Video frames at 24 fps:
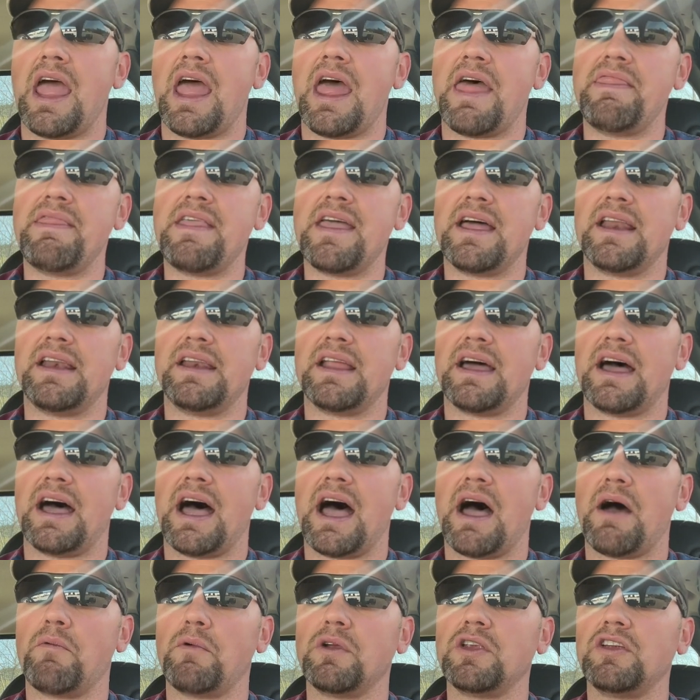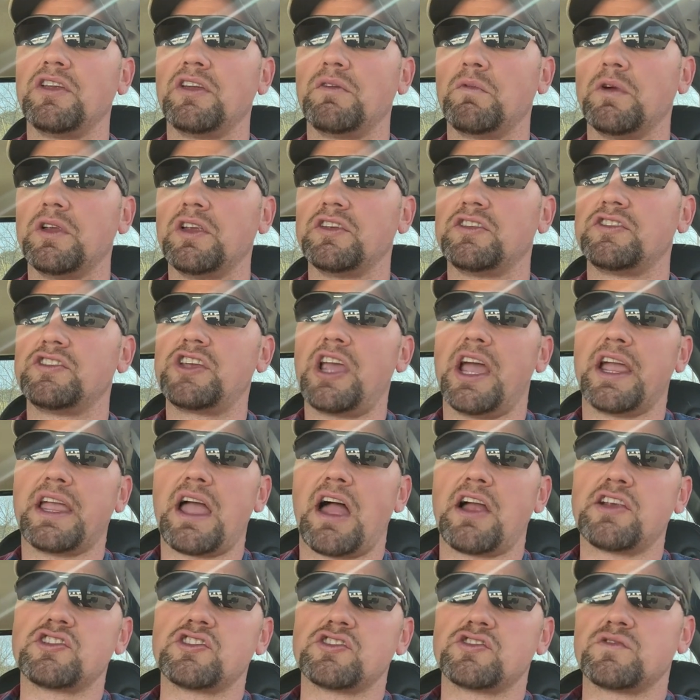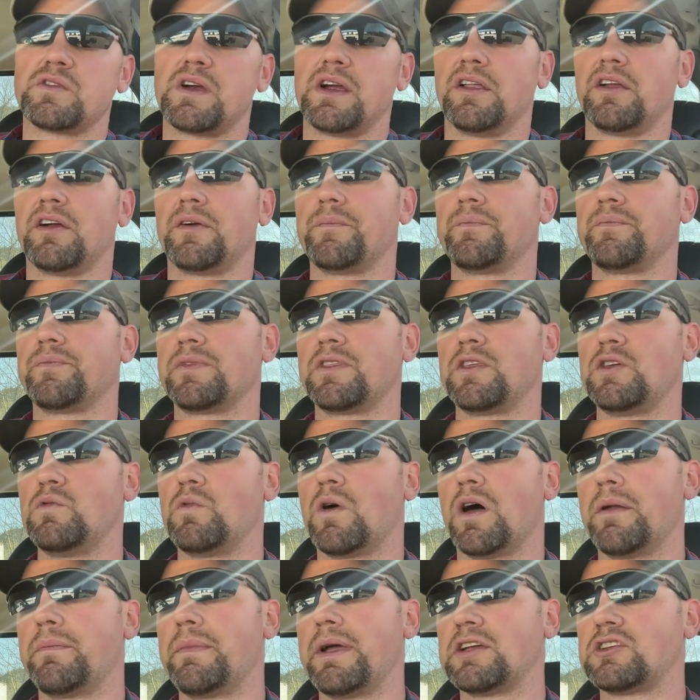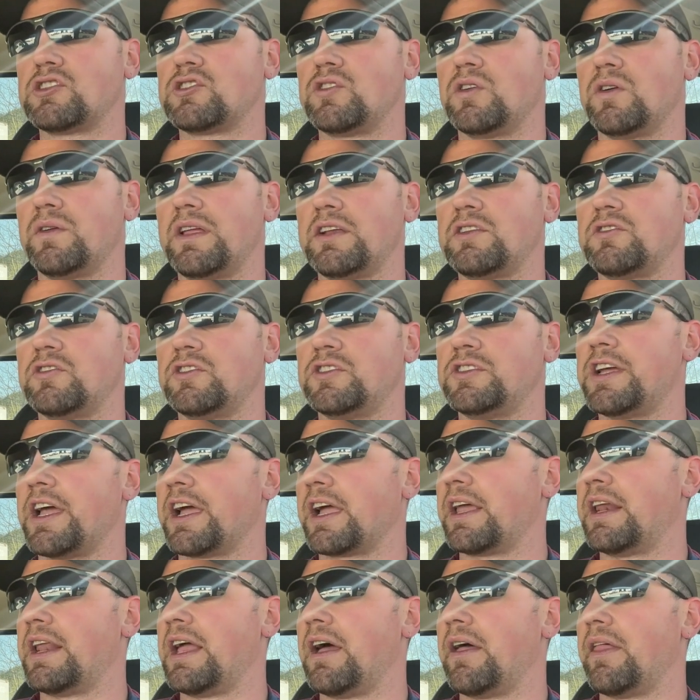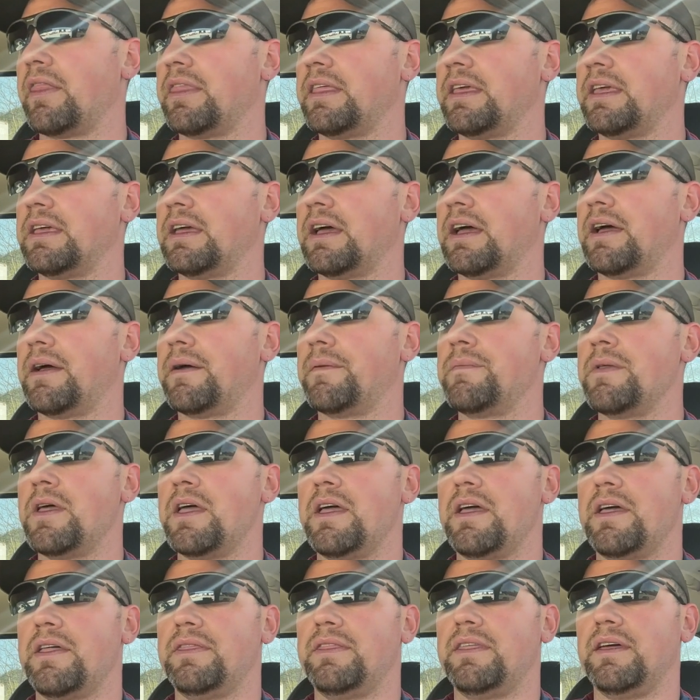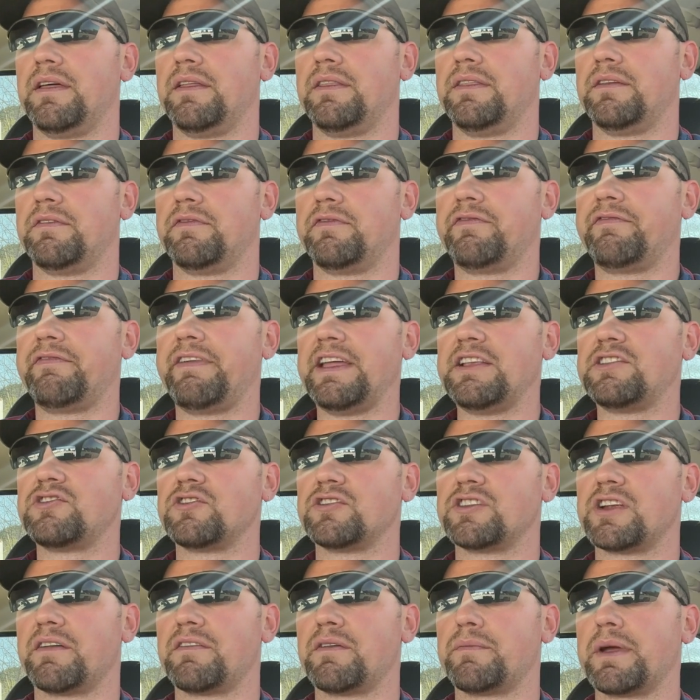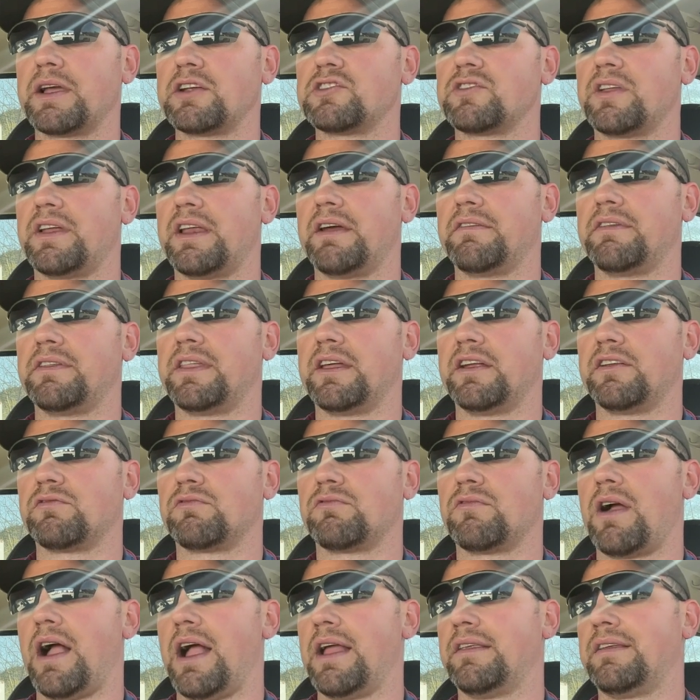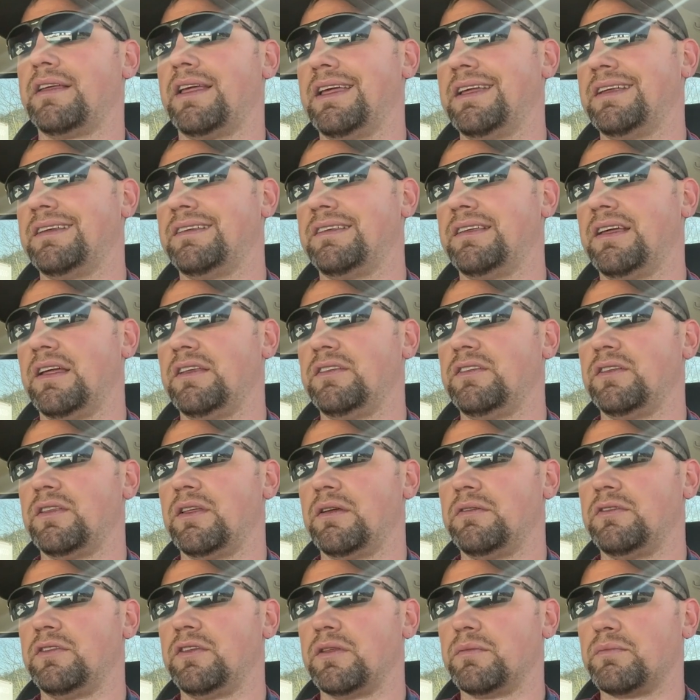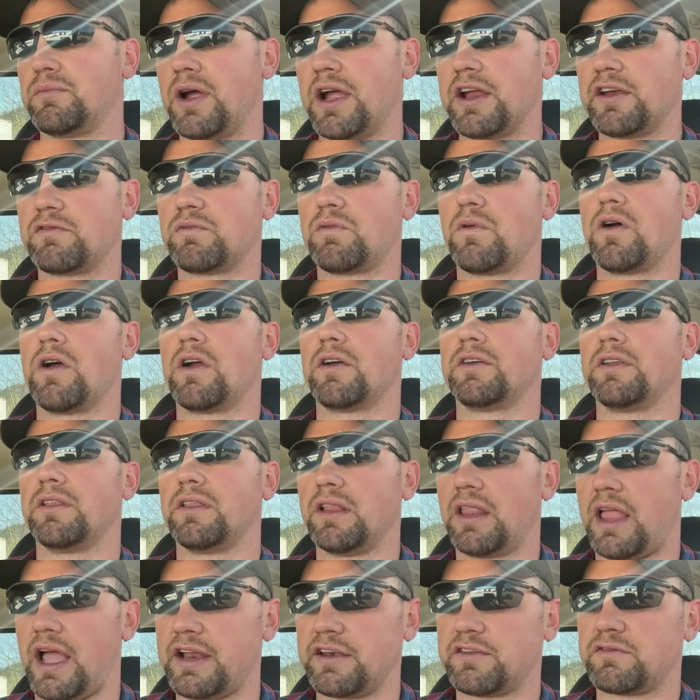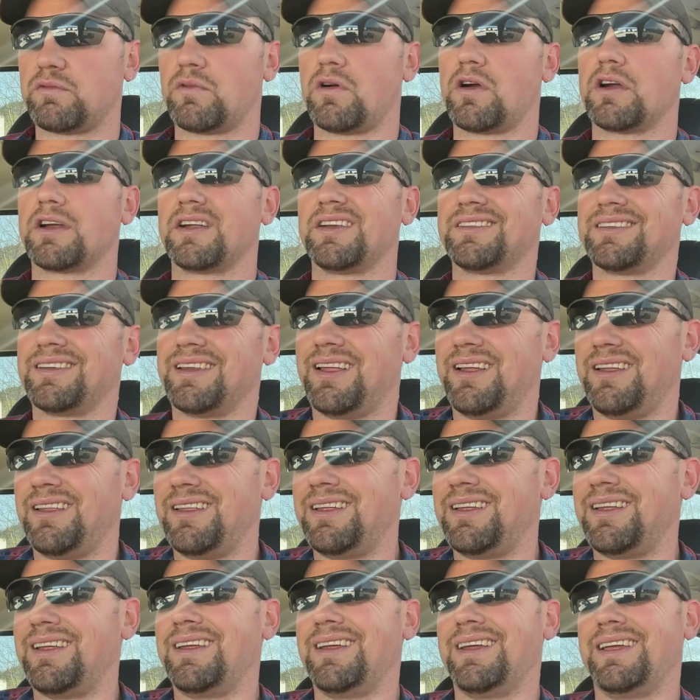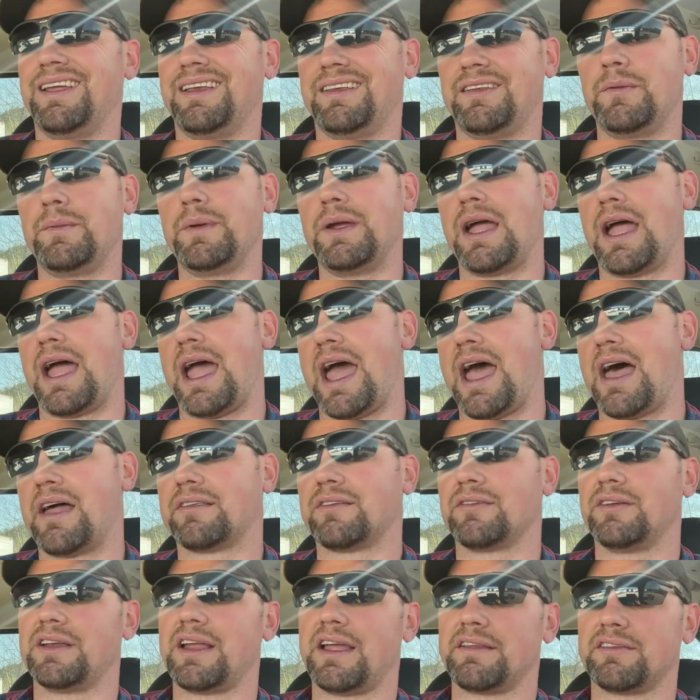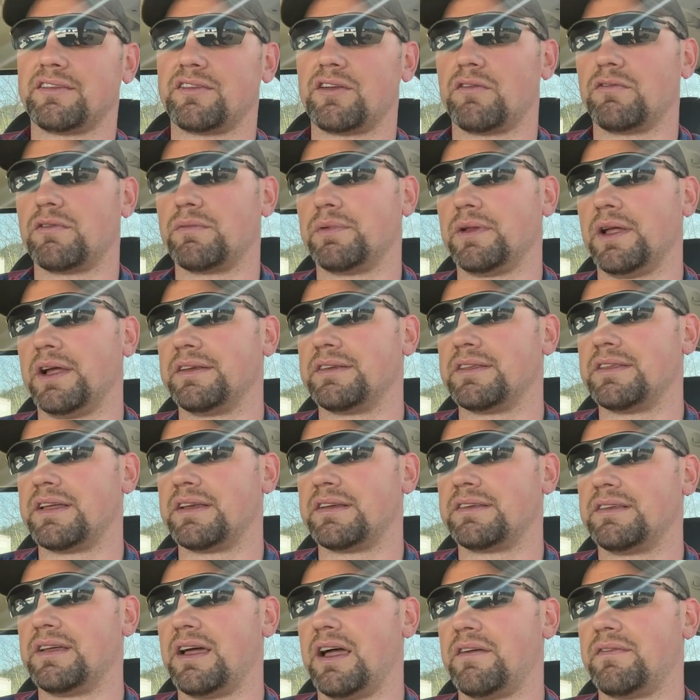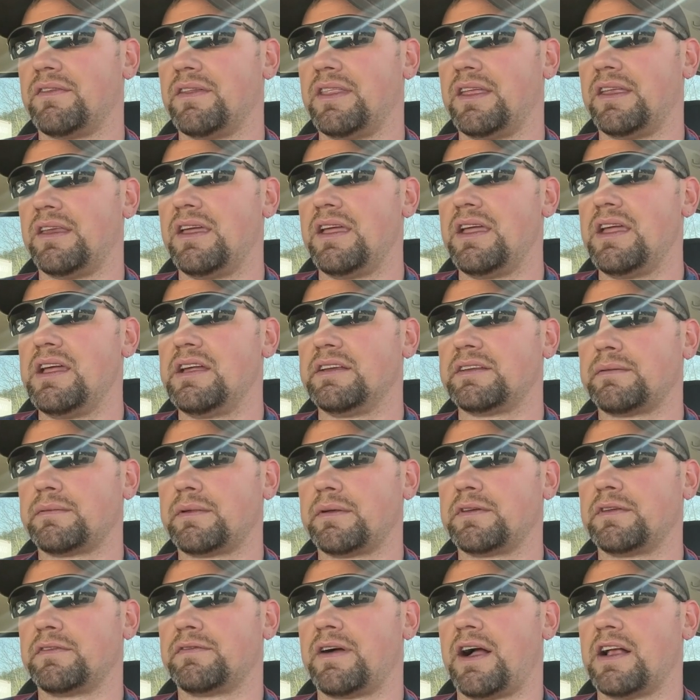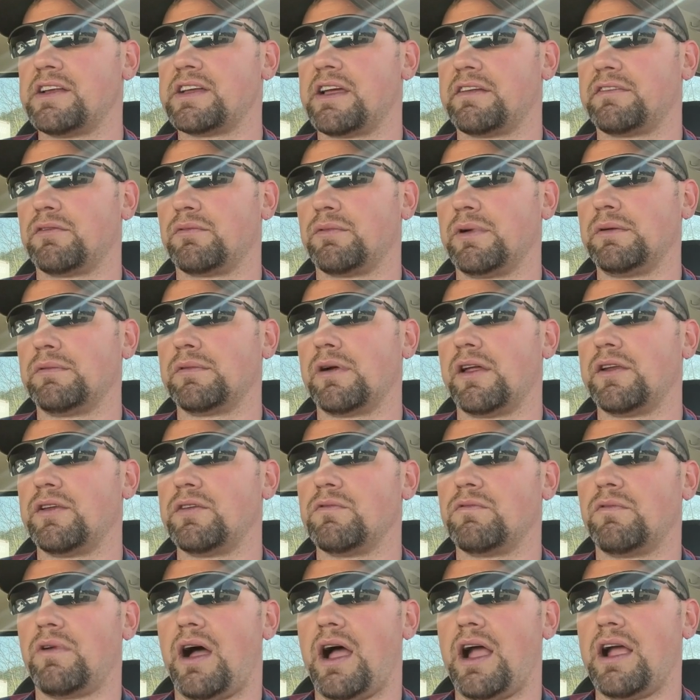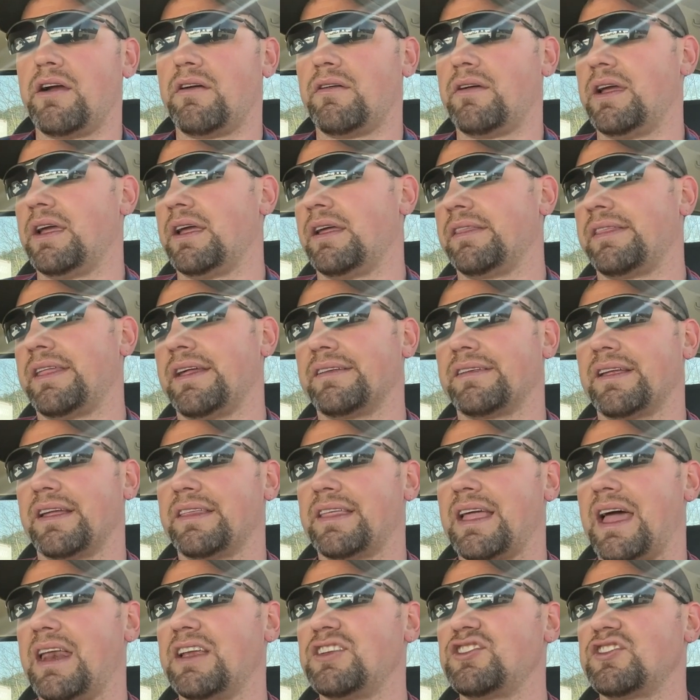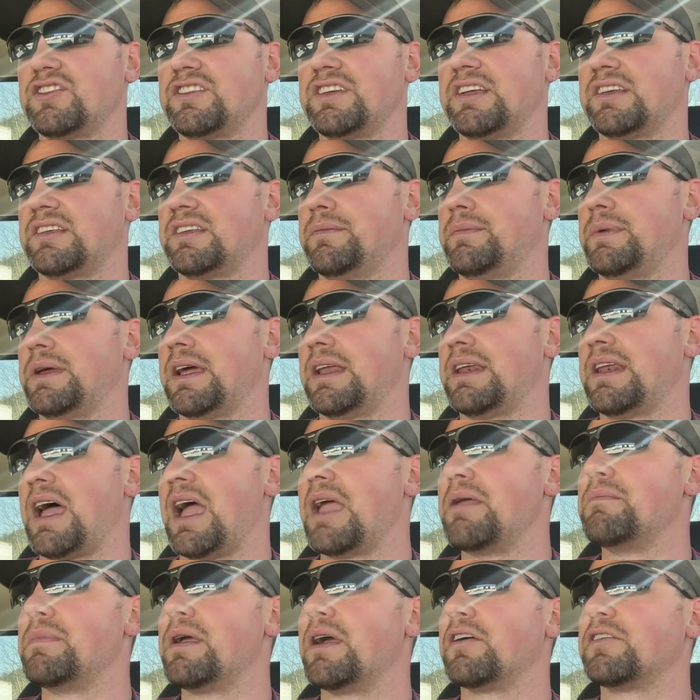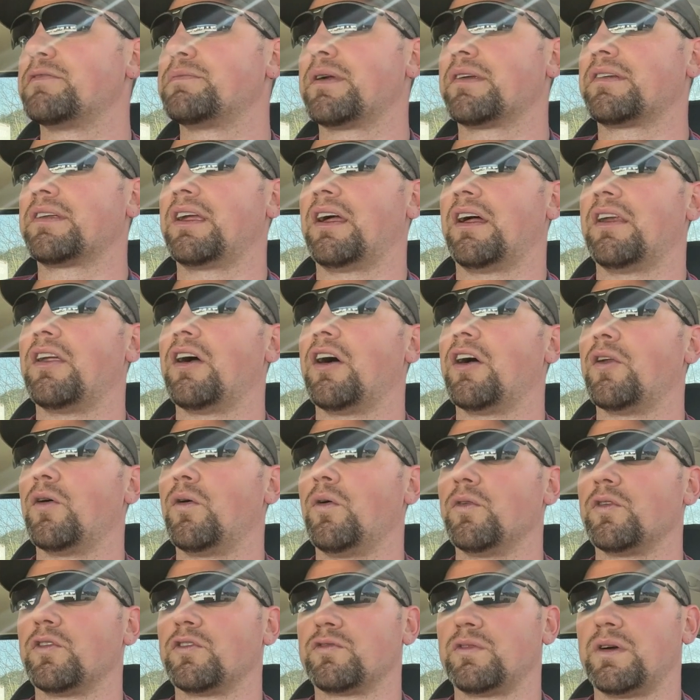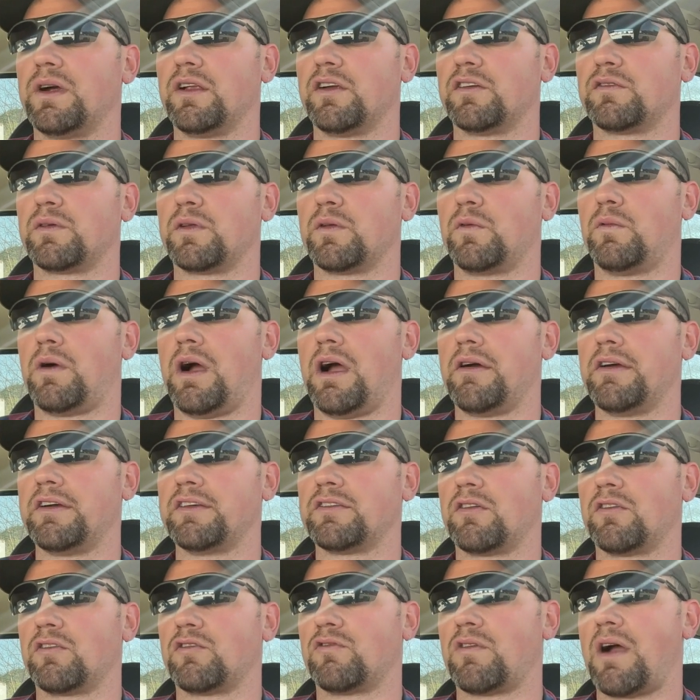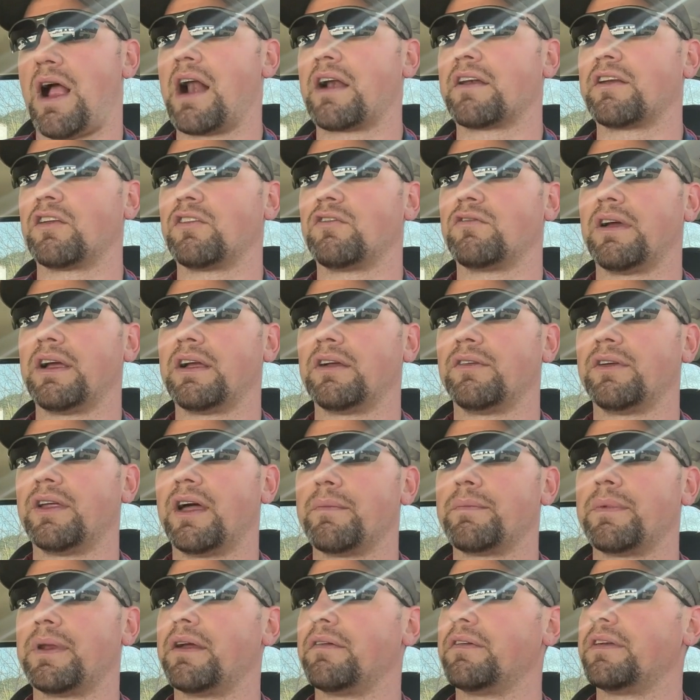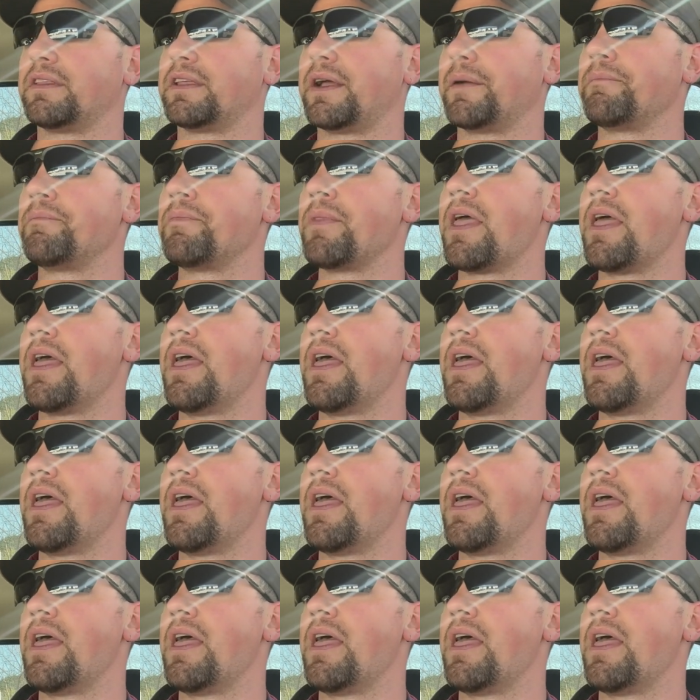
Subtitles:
And then when you check out your trailer, you want to make sure that you're checking out the features of it, making sure that everything's right. Do the brakes work? Do the lights work? Because it gets to be a hassle, and you have to start replacing that stuff. And then sometimes you find you have to rerun new wiring and things like that. It just gets to be a nightmare, especially on older trailers where the wiring's all cracked and crinkled up and everything.